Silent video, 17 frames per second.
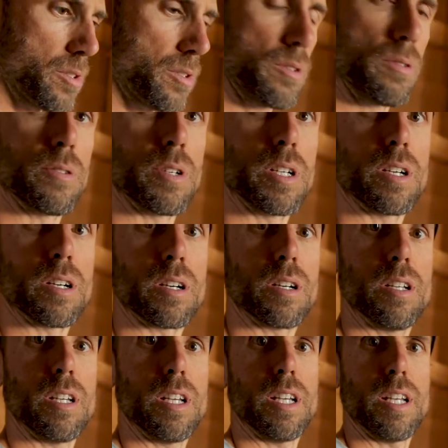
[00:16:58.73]
through
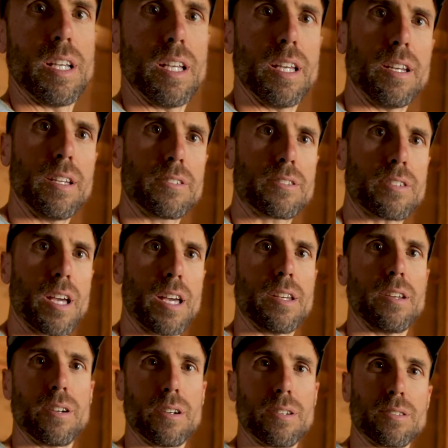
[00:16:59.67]
here. And inside
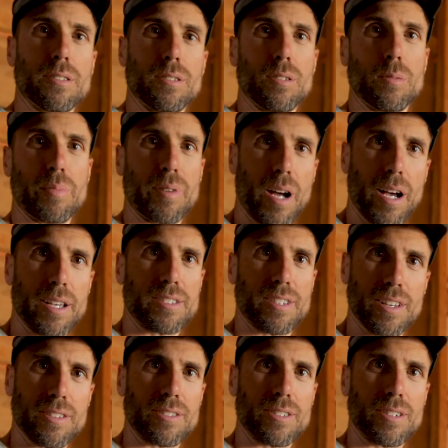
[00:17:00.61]
here is a little
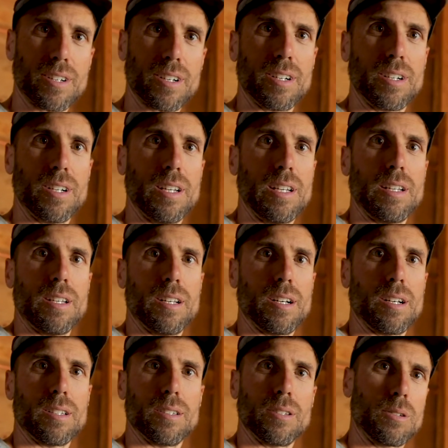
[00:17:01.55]
processor,
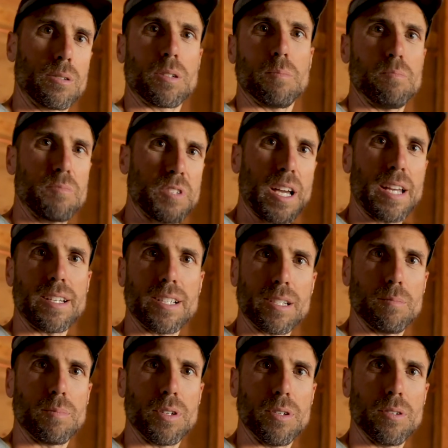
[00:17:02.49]
a little tiny
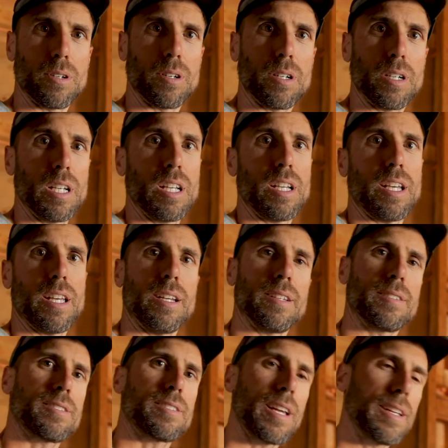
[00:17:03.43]
computer, and
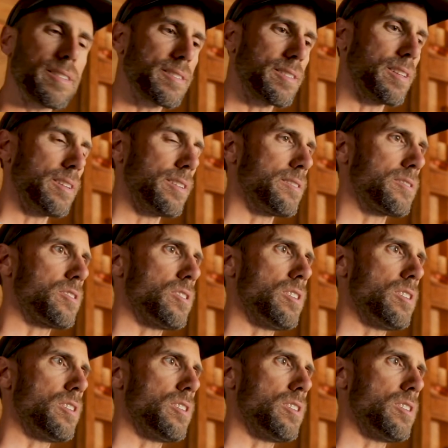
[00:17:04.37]
it senses